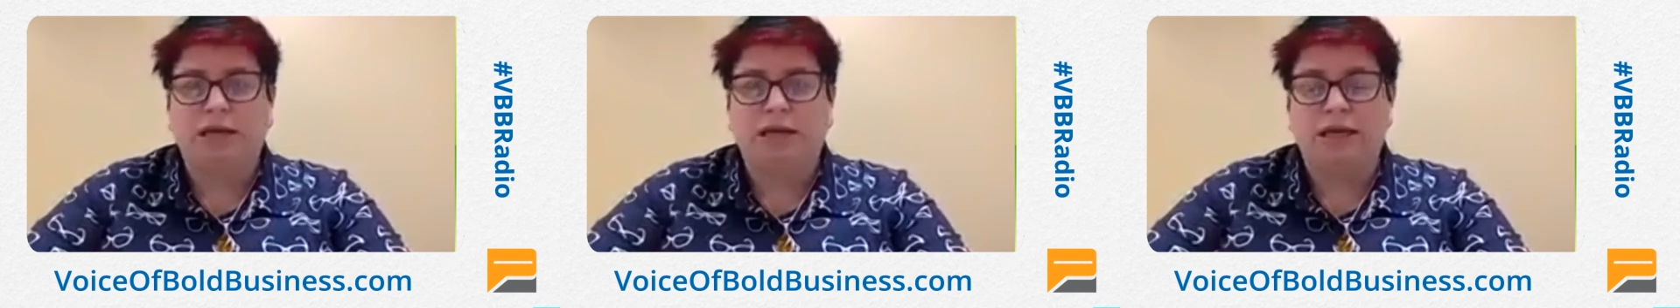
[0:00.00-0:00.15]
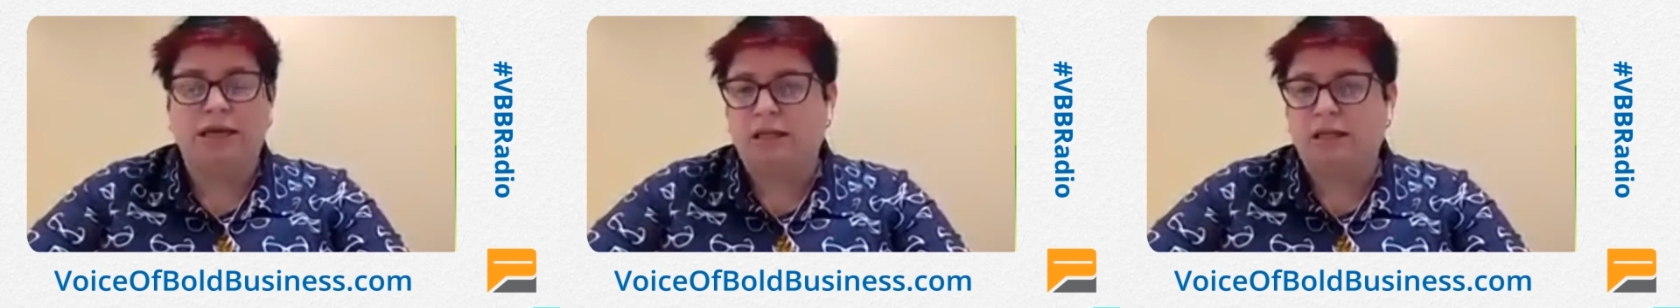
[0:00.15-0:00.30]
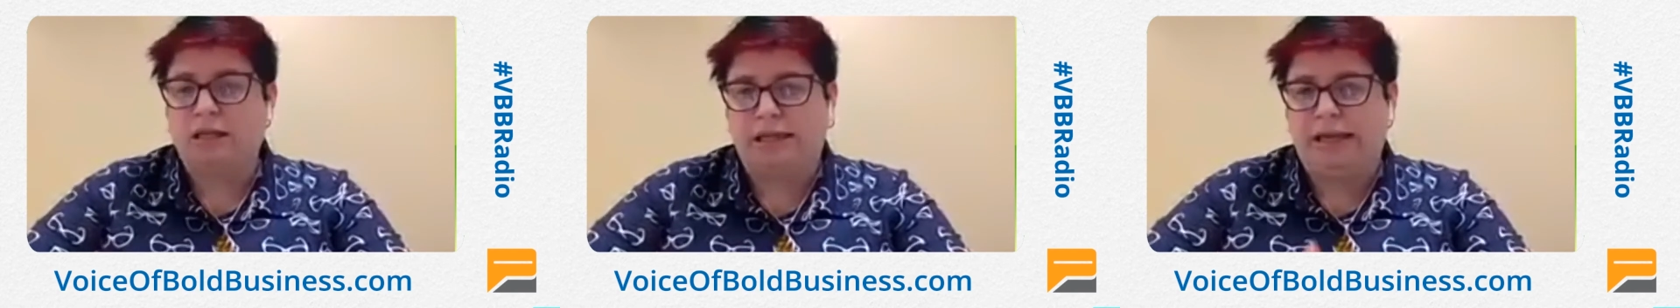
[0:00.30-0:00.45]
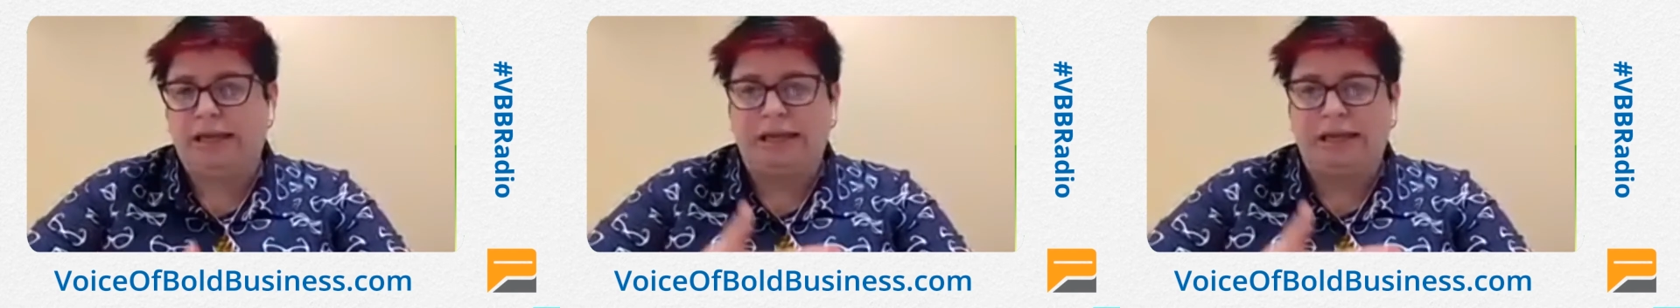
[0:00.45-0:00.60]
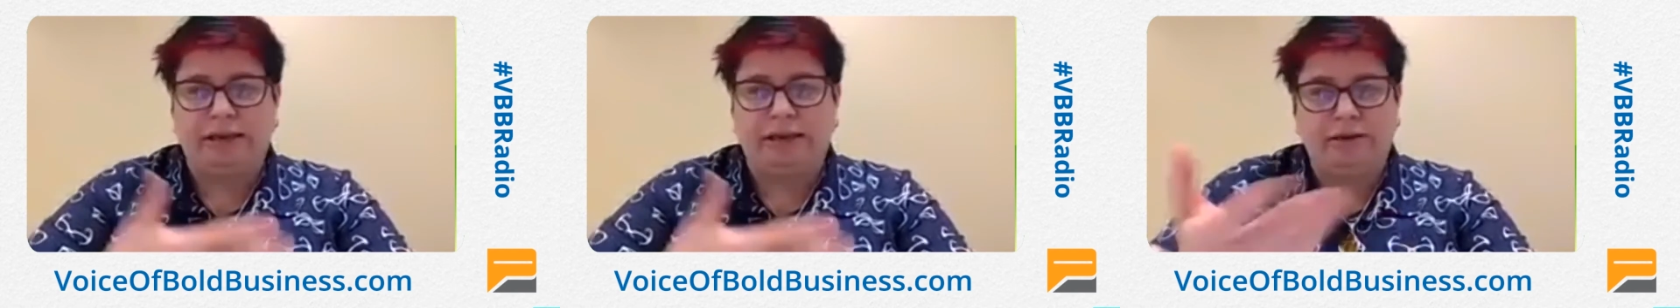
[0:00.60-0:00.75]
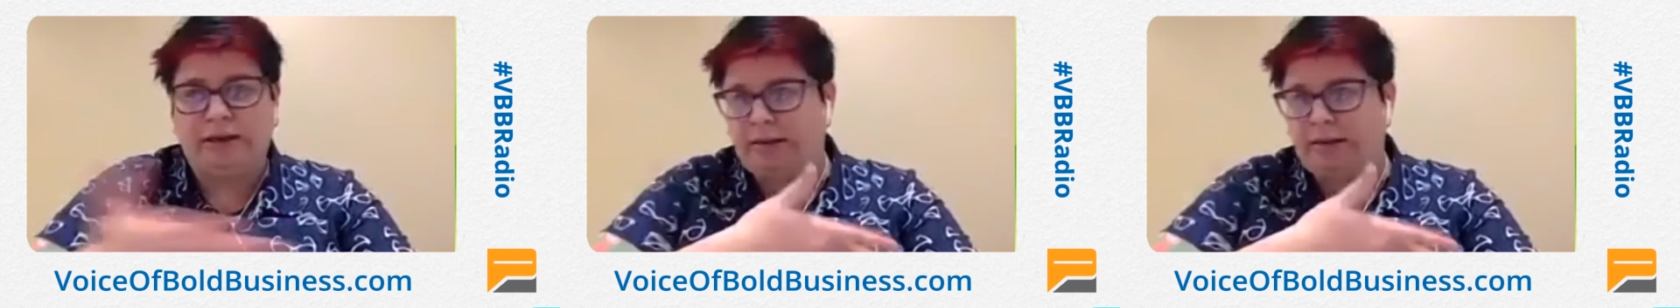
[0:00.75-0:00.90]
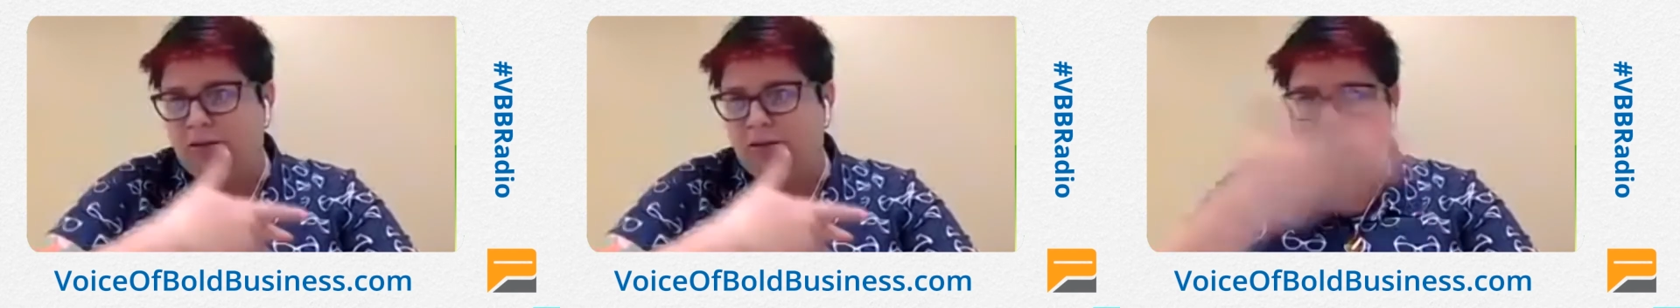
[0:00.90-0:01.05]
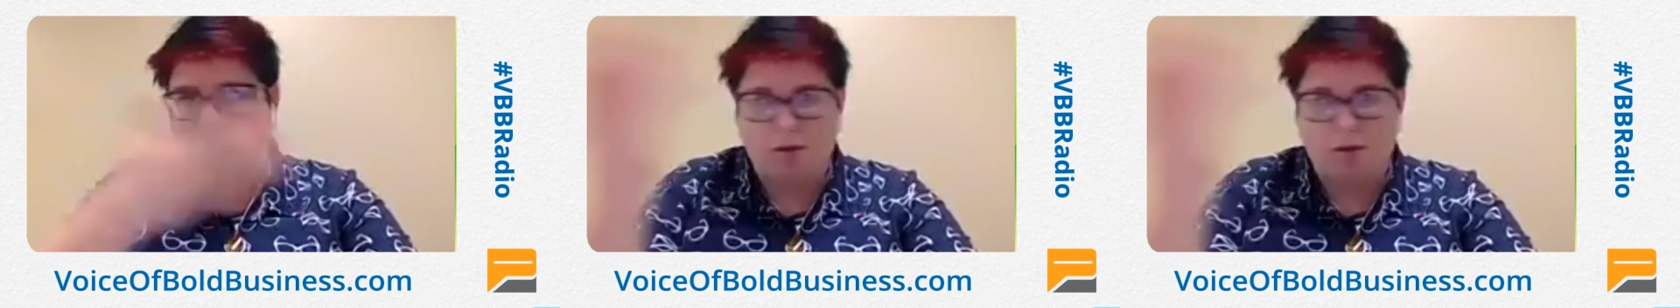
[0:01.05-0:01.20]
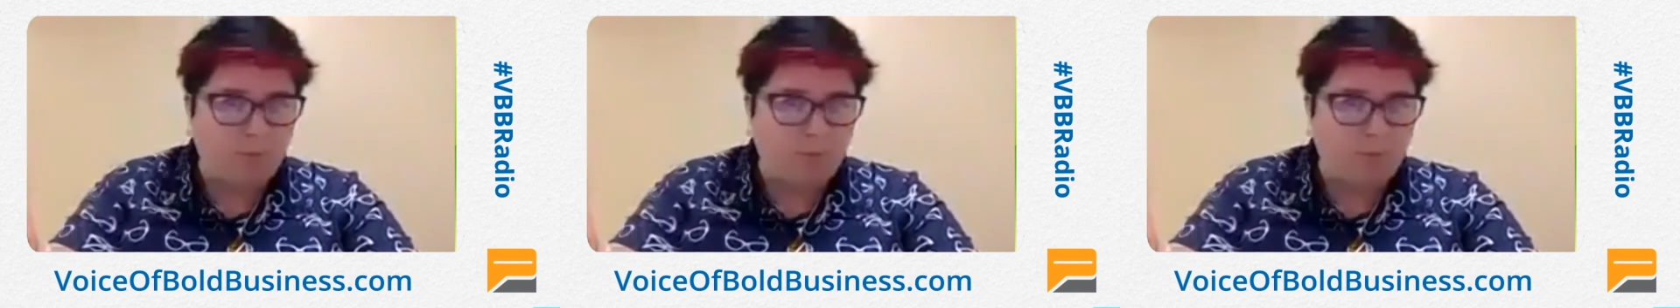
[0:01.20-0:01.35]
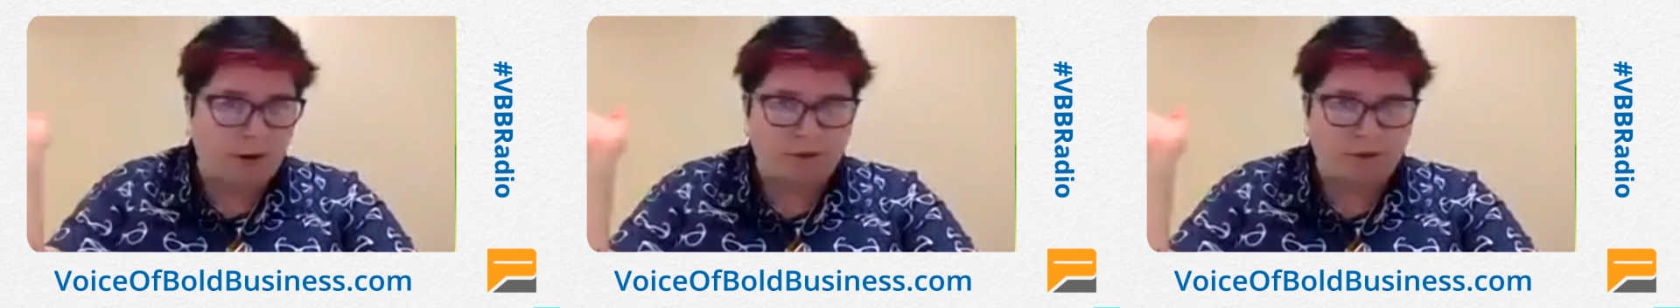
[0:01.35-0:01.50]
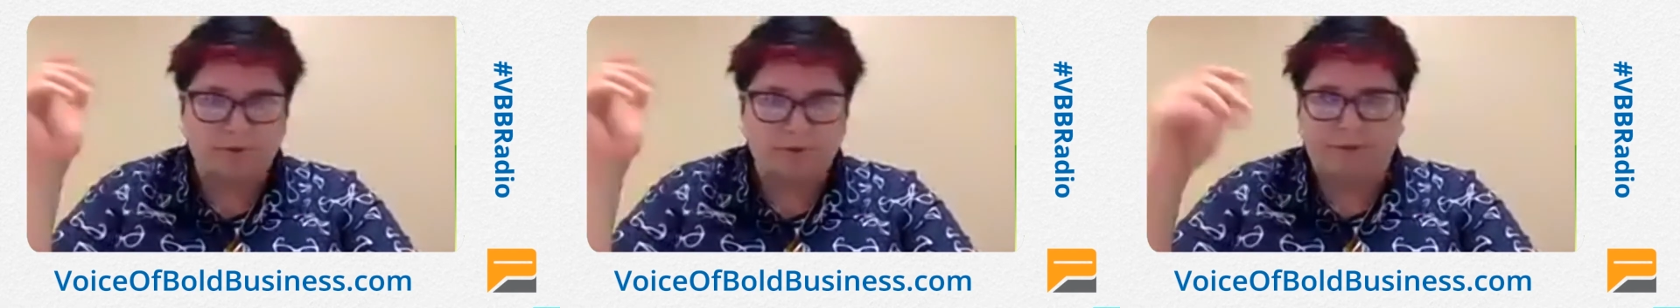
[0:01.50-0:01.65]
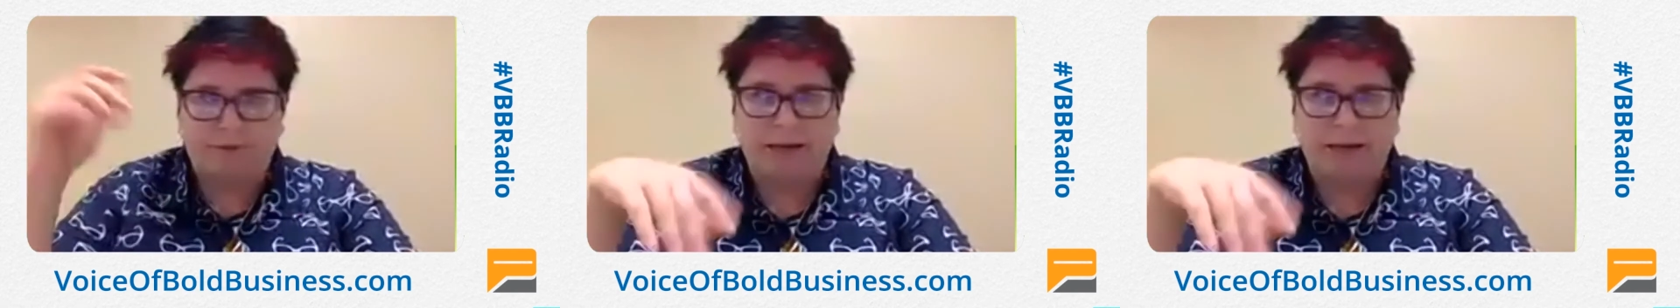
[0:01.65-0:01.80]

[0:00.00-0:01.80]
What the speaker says: get clean in the Hobart,